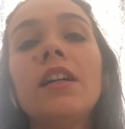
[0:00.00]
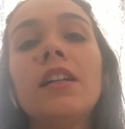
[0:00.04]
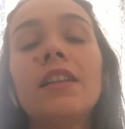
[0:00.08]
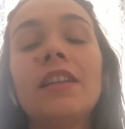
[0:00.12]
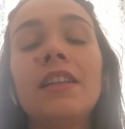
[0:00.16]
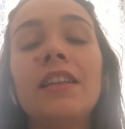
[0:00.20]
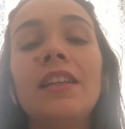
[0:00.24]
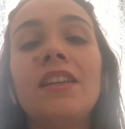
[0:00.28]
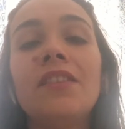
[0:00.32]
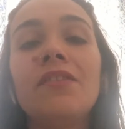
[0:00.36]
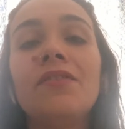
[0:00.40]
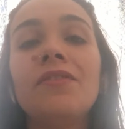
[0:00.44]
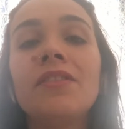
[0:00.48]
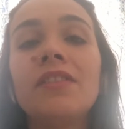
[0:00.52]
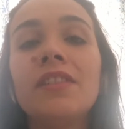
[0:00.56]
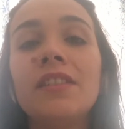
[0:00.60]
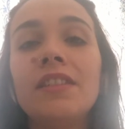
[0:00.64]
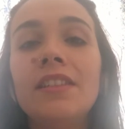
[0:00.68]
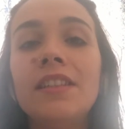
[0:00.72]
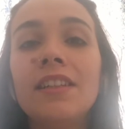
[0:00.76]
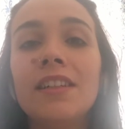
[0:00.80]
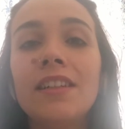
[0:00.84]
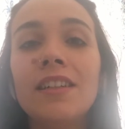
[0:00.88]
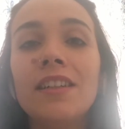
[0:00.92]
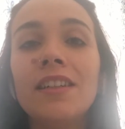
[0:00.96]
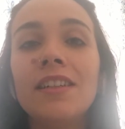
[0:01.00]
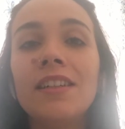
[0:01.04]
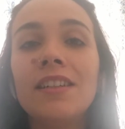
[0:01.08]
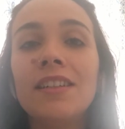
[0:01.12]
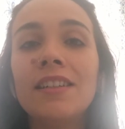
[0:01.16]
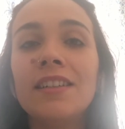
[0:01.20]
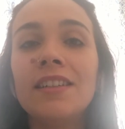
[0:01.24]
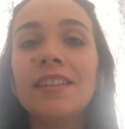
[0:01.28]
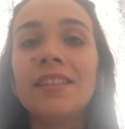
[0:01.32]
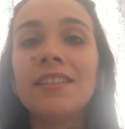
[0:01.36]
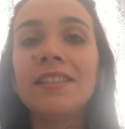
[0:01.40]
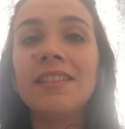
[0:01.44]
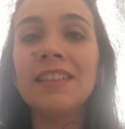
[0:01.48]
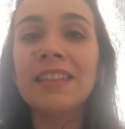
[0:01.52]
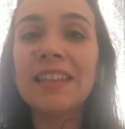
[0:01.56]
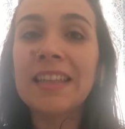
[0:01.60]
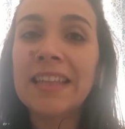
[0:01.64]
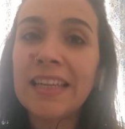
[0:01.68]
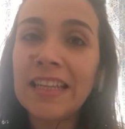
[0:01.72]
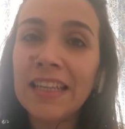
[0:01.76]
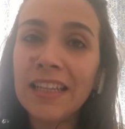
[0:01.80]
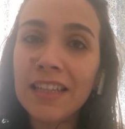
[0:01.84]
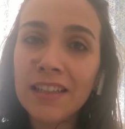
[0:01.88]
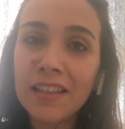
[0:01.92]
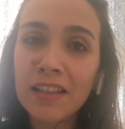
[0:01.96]
leave the
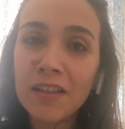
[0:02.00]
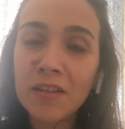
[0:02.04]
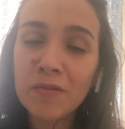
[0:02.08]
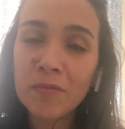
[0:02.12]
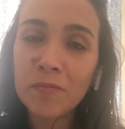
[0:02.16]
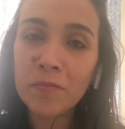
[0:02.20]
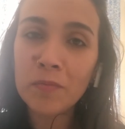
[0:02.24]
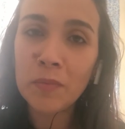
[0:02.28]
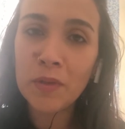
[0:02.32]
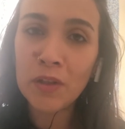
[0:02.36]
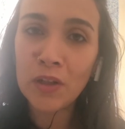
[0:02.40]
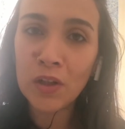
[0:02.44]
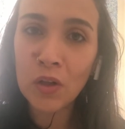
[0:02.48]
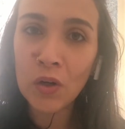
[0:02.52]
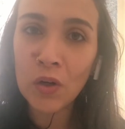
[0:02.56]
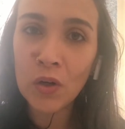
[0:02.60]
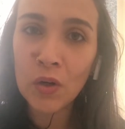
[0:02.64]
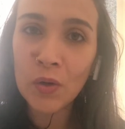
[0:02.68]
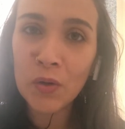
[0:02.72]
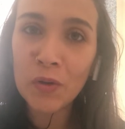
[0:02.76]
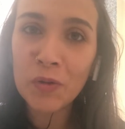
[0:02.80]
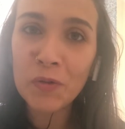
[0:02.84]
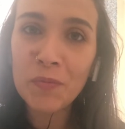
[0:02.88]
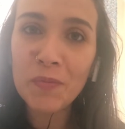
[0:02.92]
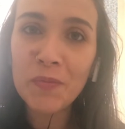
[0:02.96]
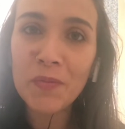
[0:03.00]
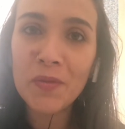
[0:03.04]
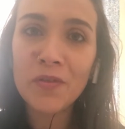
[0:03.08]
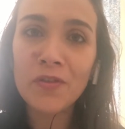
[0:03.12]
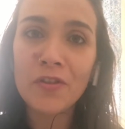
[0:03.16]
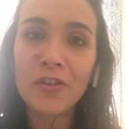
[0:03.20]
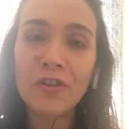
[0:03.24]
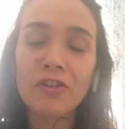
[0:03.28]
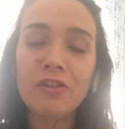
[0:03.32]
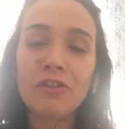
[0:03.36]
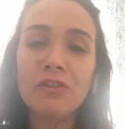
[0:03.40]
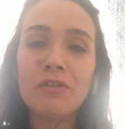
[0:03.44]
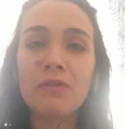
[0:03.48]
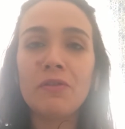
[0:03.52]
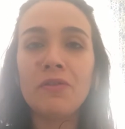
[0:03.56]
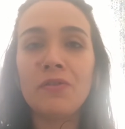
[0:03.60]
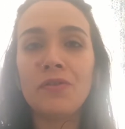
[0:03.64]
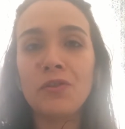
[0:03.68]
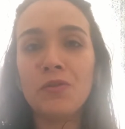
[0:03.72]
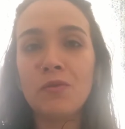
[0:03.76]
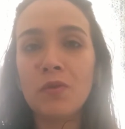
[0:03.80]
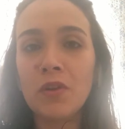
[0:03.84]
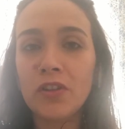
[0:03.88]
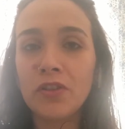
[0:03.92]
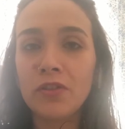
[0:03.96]
link below for you
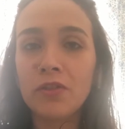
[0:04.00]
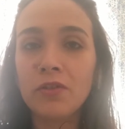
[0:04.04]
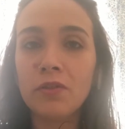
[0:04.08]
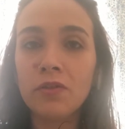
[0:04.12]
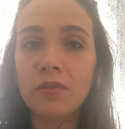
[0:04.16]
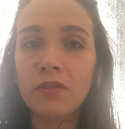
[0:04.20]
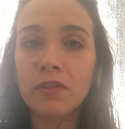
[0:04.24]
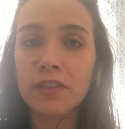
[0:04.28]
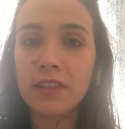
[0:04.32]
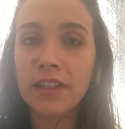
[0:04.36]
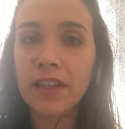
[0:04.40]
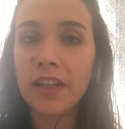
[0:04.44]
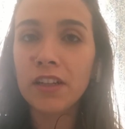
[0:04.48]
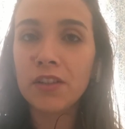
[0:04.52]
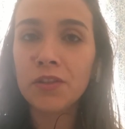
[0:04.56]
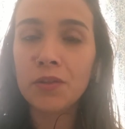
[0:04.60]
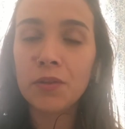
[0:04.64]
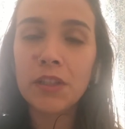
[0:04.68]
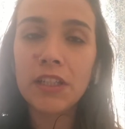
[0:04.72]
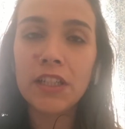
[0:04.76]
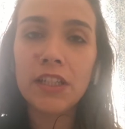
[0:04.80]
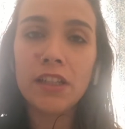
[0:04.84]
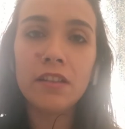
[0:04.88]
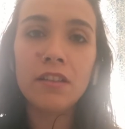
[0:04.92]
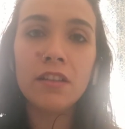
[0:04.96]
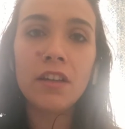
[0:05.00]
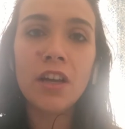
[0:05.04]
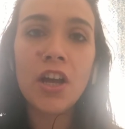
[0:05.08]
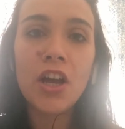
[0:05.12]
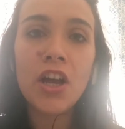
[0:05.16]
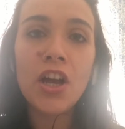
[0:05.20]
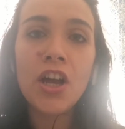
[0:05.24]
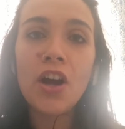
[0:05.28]
if you want to connect with it.